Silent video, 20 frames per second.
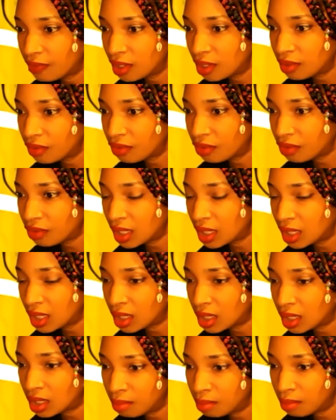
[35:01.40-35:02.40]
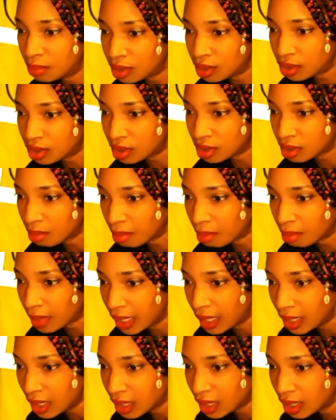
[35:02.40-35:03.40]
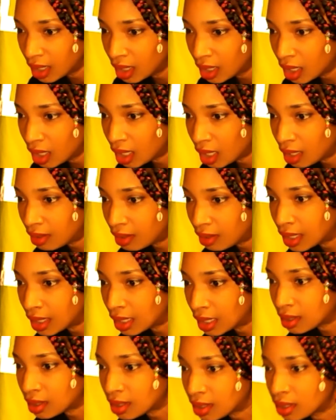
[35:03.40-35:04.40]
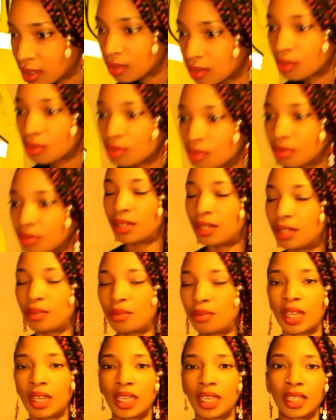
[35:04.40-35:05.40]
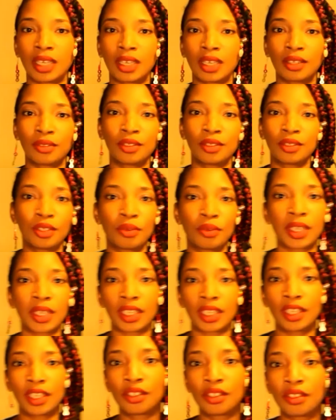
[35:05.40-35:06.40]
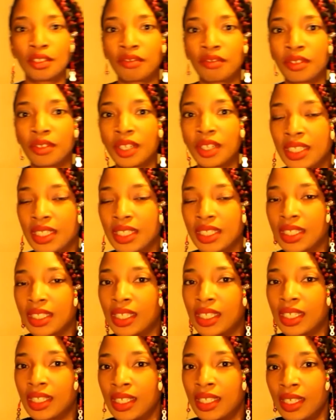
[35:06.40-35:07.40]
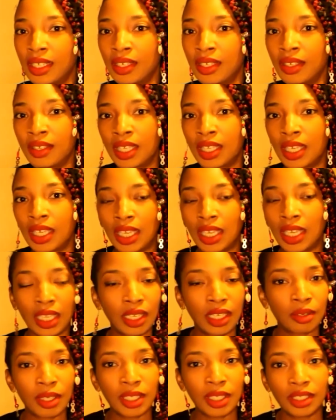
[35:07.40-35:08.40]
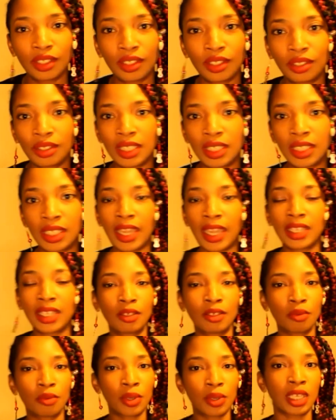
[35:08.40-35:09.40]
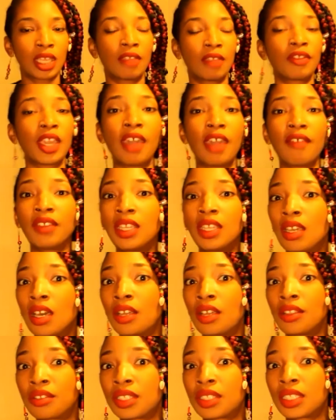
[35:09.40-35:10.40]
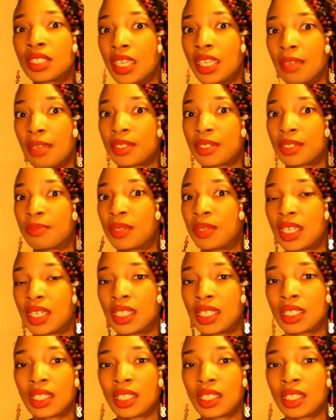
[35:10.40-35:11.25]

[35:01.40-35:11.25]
free to unmute your mic. And it's a great way that, we can hear your voice, and any questions you can ask. And if you have any other tips, because